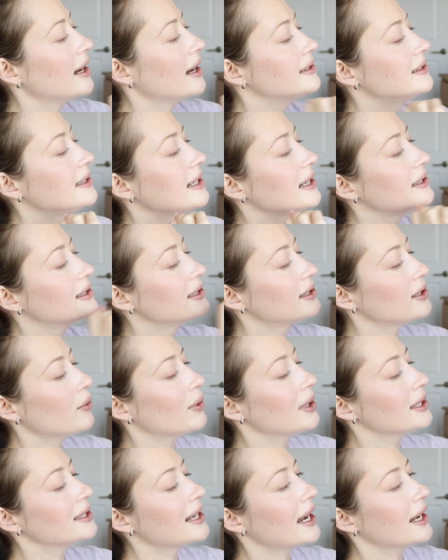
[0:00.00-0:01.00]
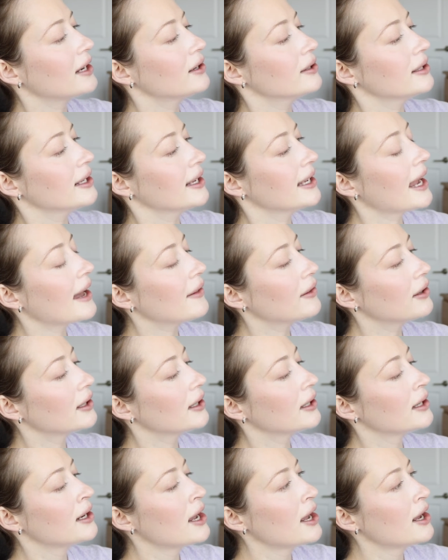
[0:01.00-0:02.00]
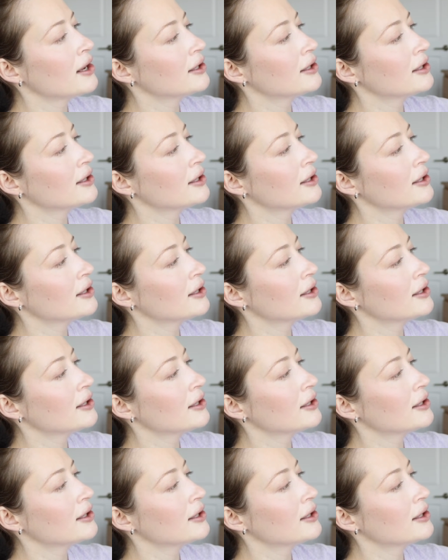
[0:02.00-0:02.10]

did sew it tighter together,